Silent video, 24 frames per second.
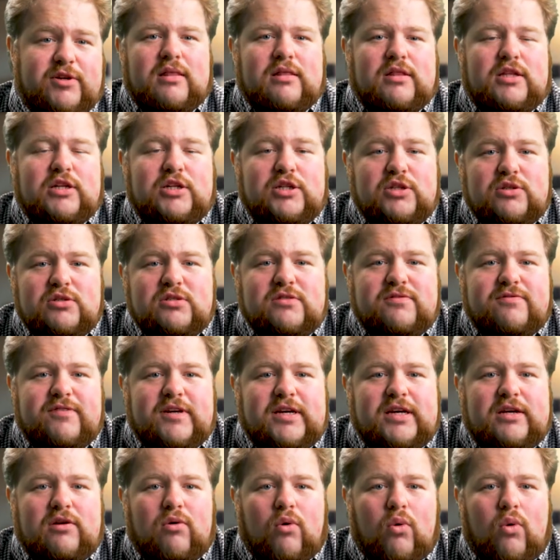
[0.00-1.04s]
The
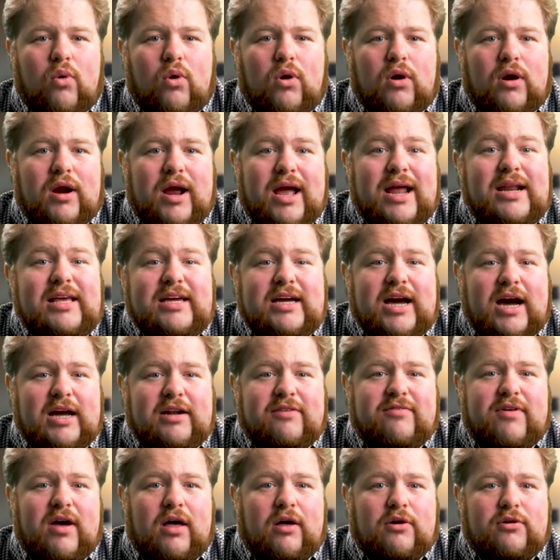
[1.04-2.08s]
newsfeed or any kind of
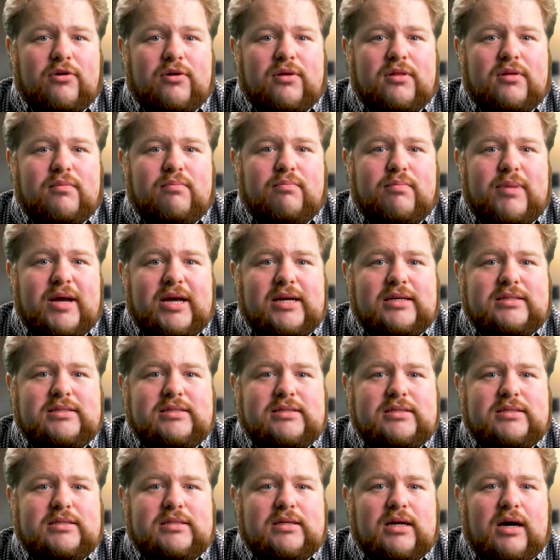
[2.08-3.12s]
algorithm-based